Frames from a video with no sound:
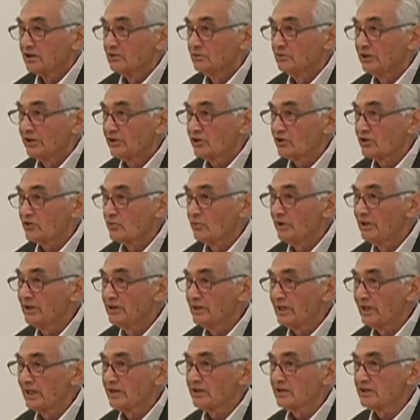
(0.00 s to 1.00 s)
which we
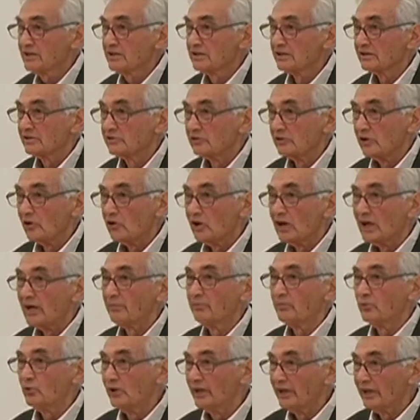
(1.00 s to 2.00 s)
tend to grow up
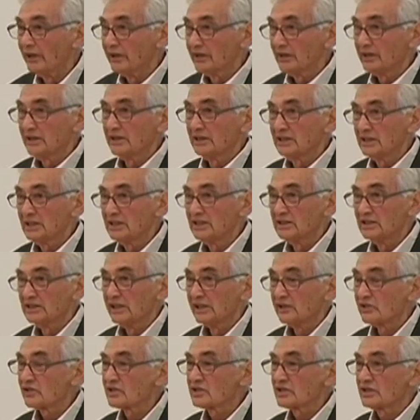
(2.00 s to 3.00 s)
with in
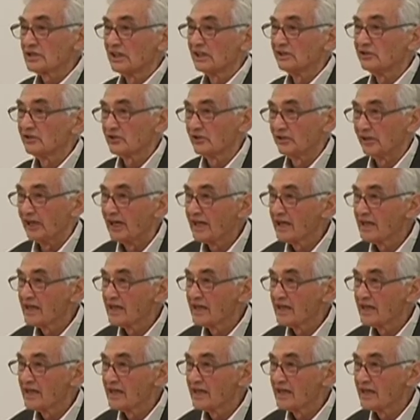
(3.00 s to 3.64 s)
this country.